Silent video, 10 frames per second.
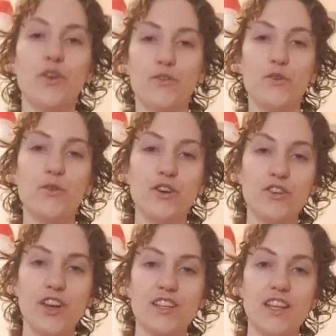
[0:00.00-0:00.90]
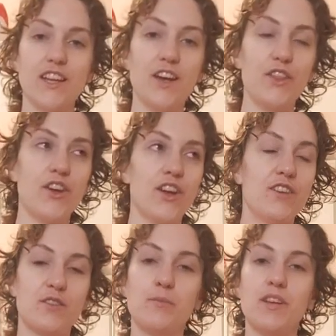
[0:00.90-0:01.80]
if you are trying to eat healthier,
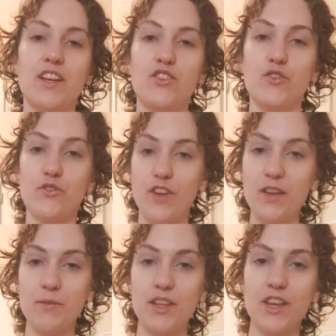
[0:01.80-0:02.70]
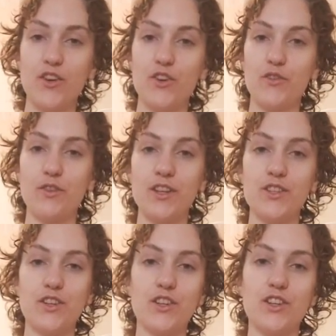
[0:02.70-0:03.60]
if somebody in your family or your
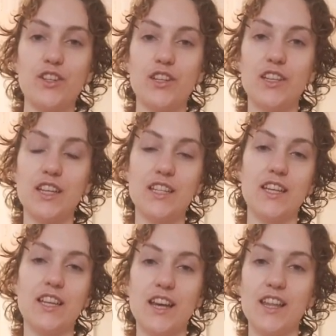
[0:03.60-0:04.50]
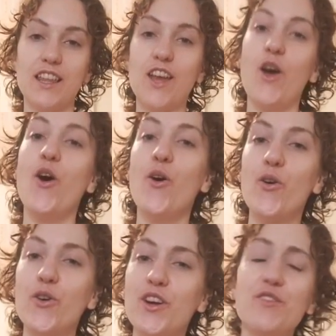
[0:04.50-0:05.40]
friend circle needs to eat healthy,
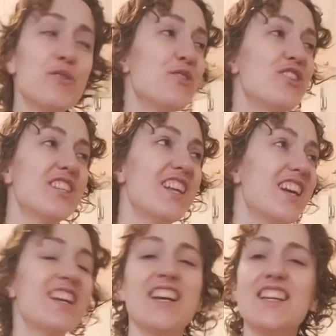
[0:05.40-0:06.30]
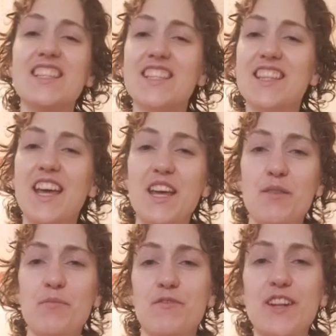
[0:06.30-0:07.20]
or if you would just like a nice
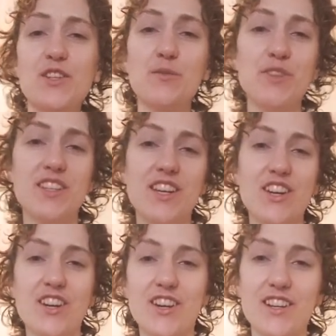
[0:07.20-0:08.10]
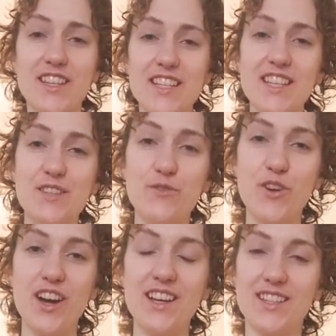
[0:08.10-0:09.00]
lamb vegetable dinner, this is
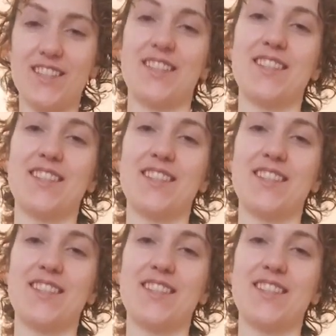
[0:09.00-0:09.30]
for us.